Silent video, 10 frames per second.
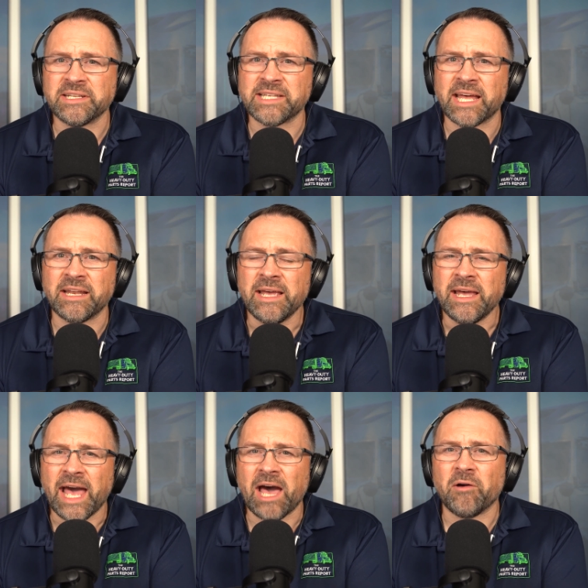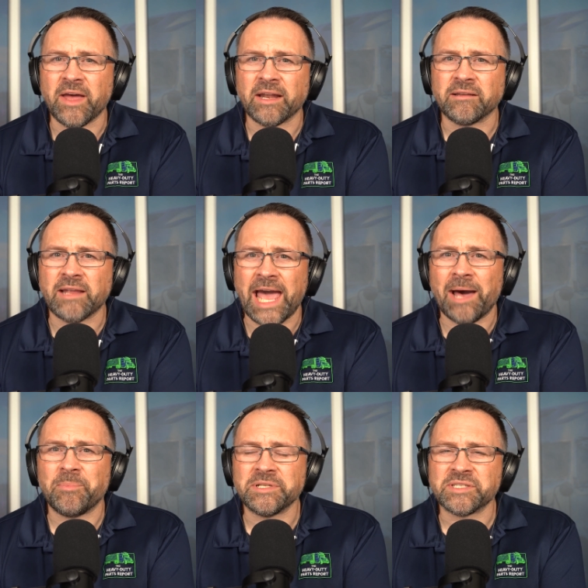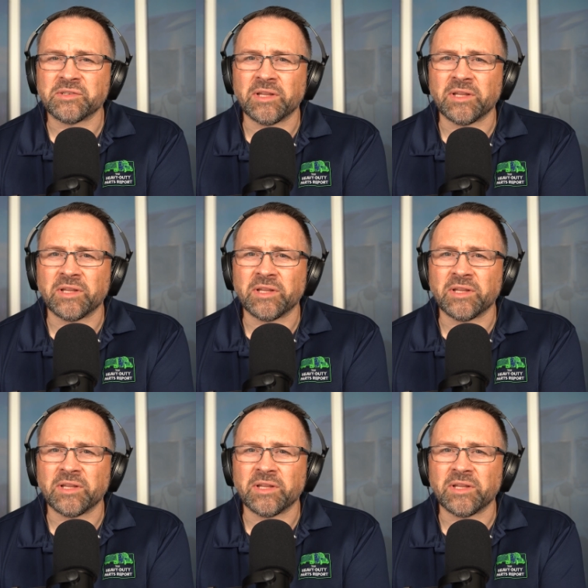Is that how that happens, or